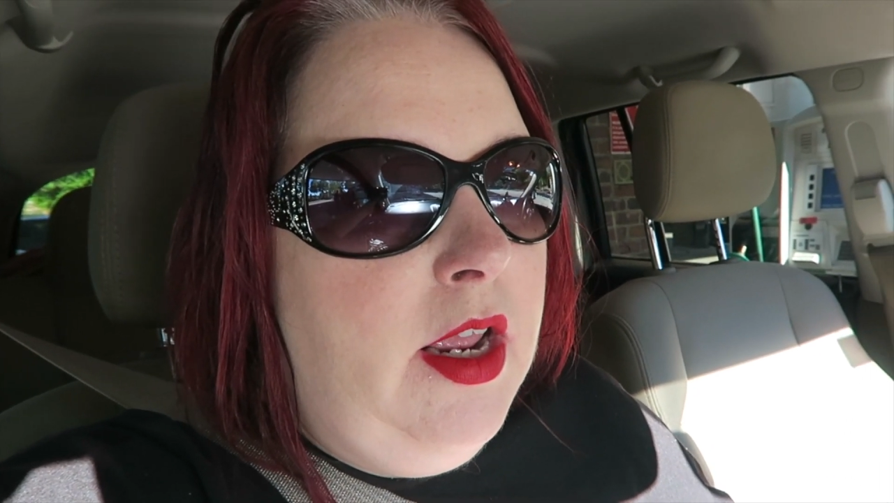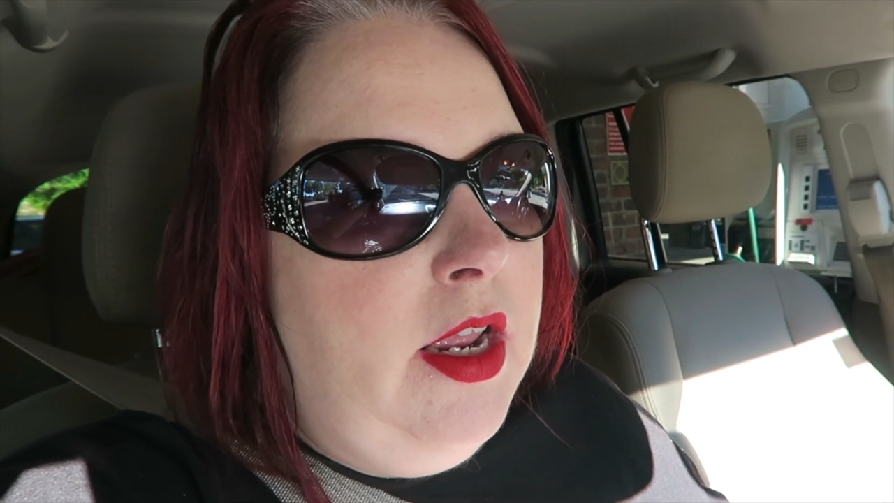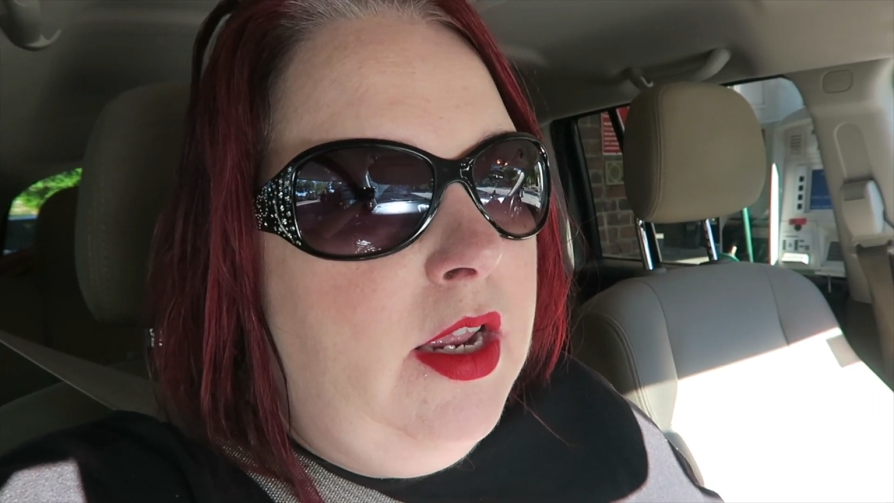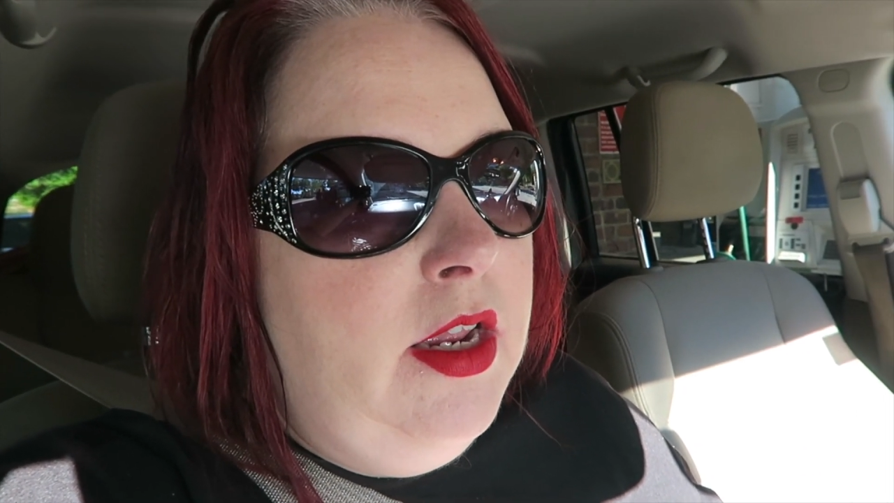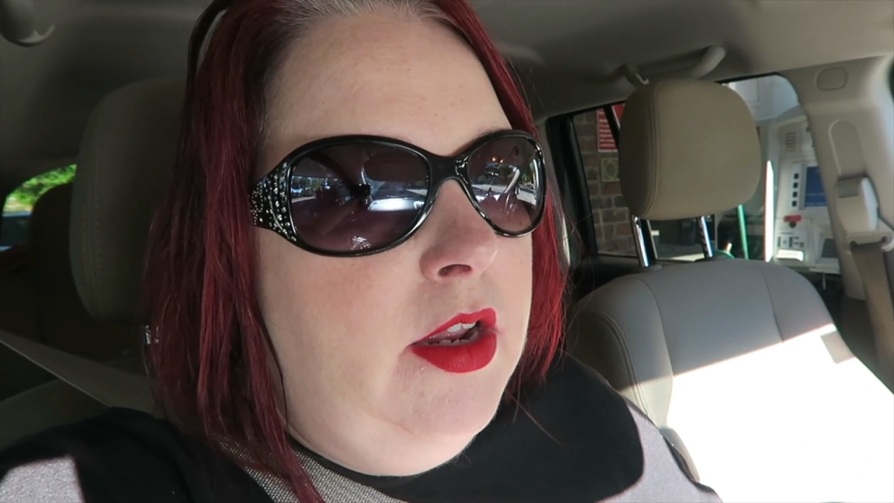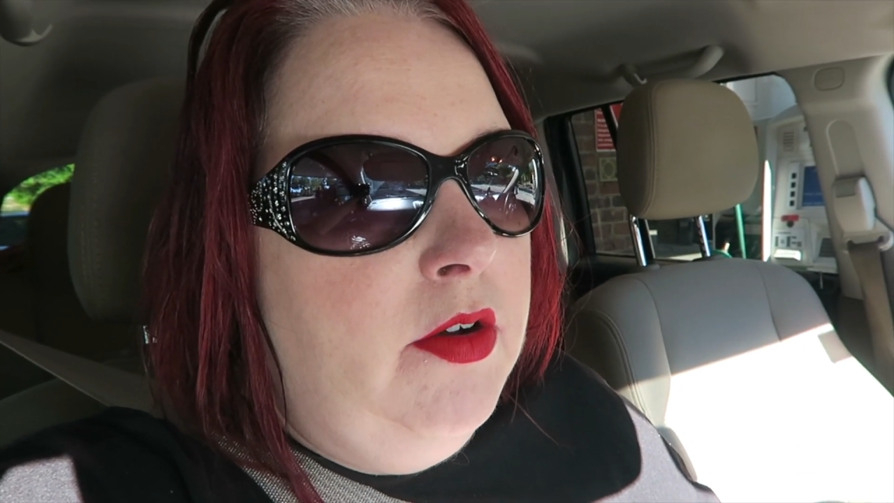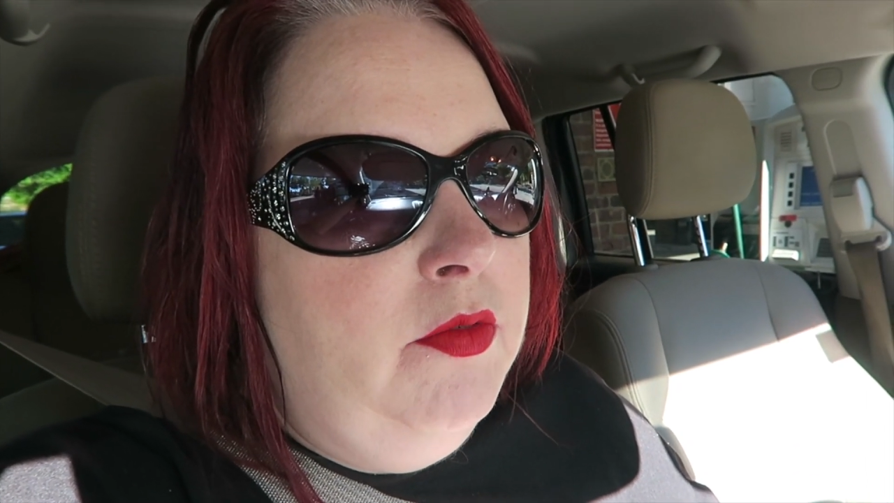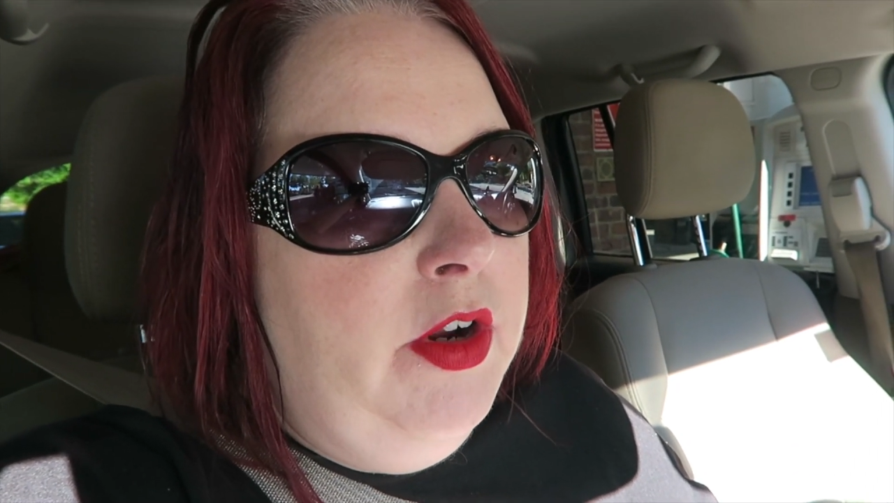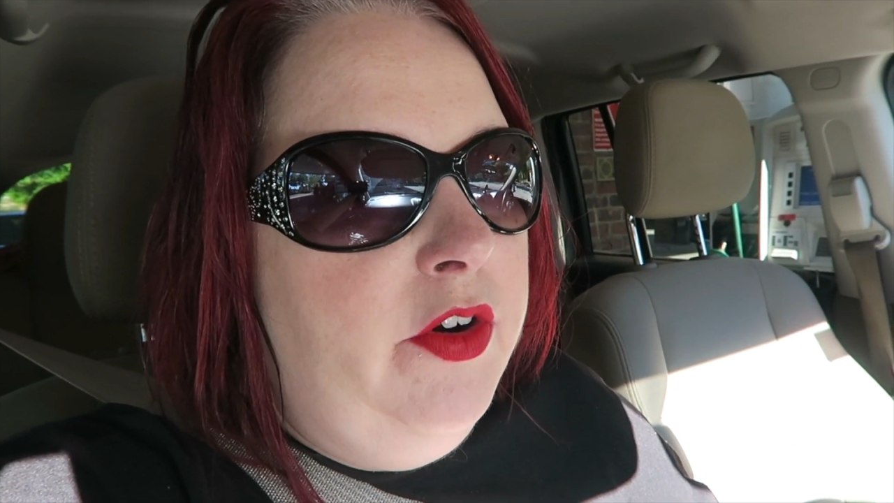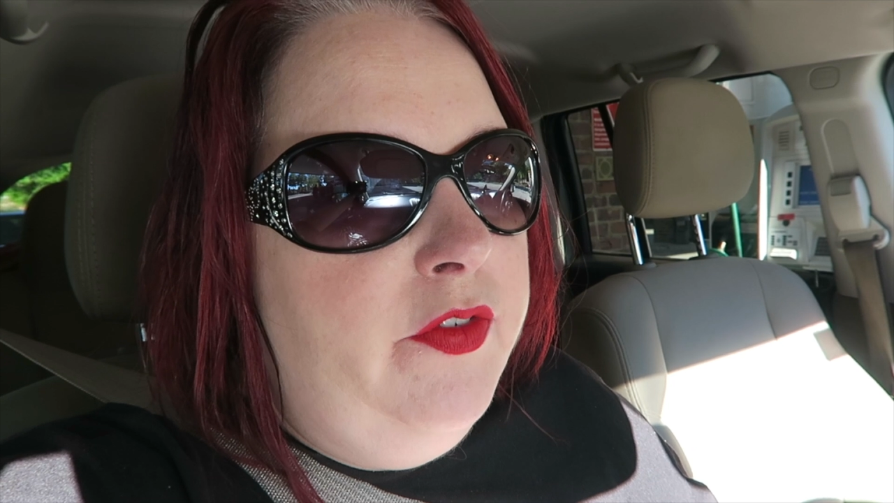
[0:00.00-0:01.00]
a
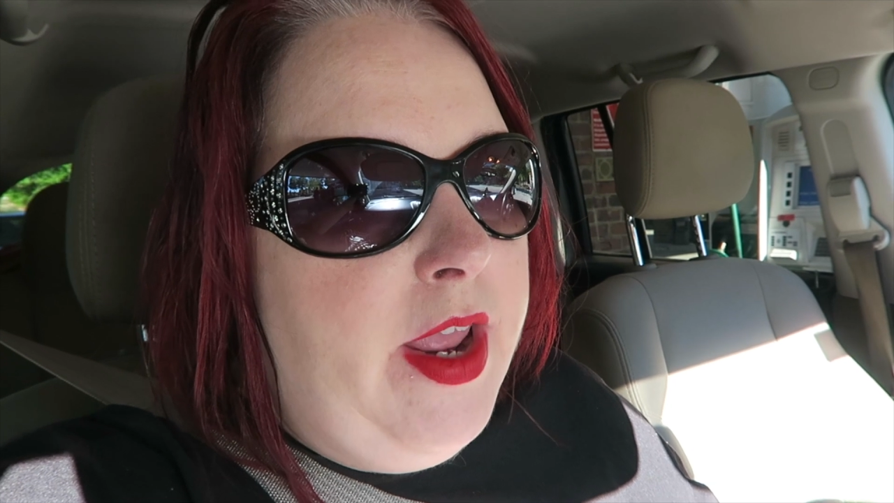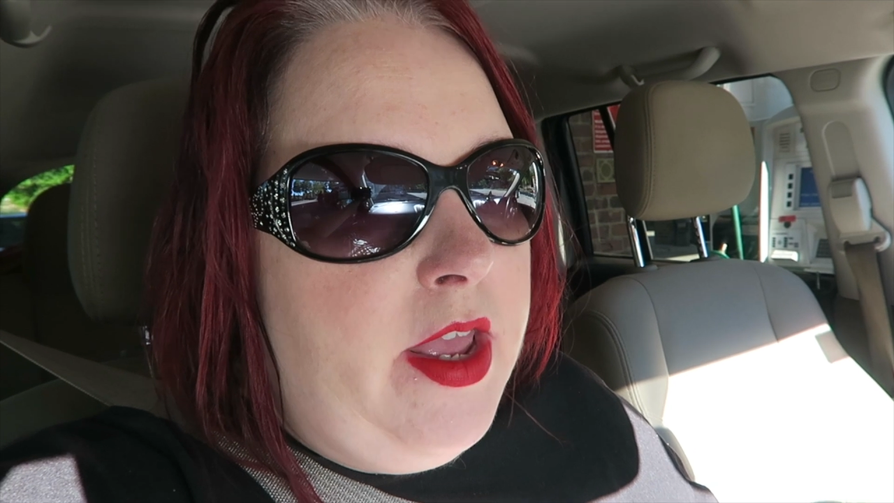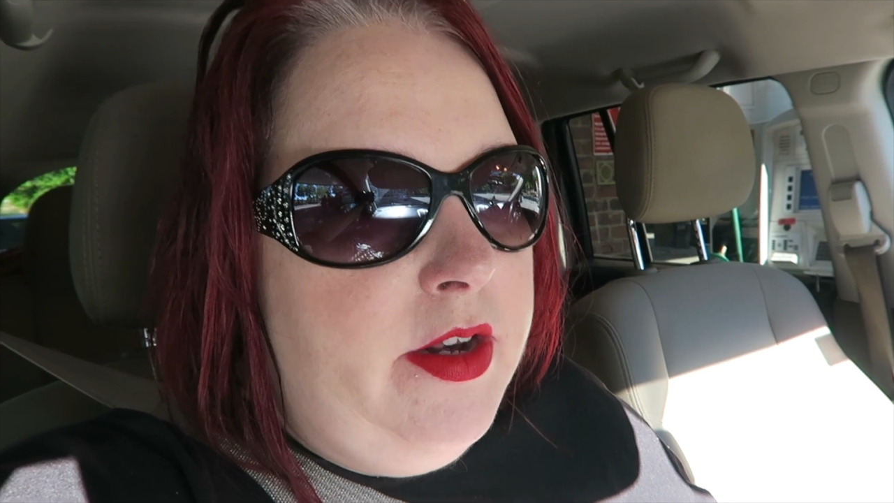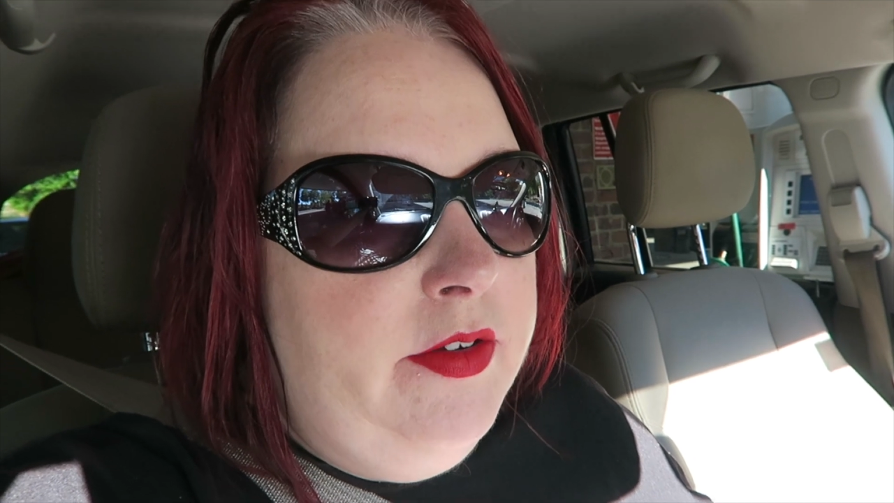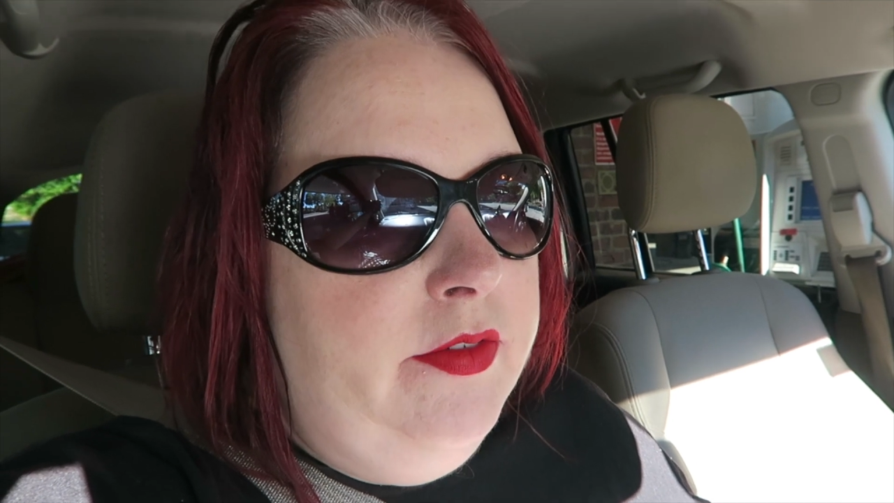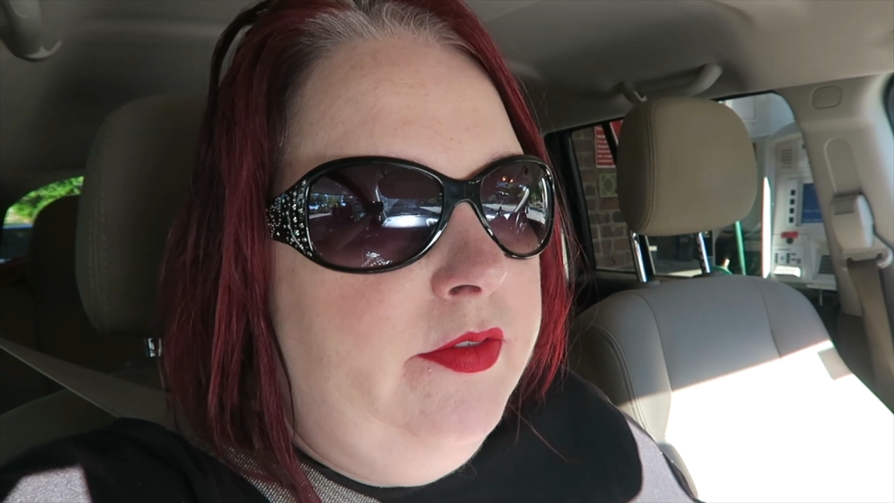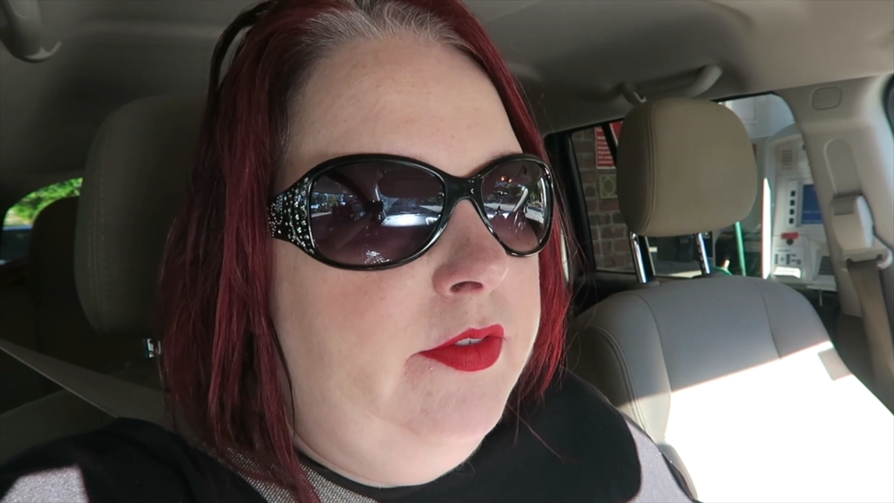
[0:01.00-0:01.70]
rental van,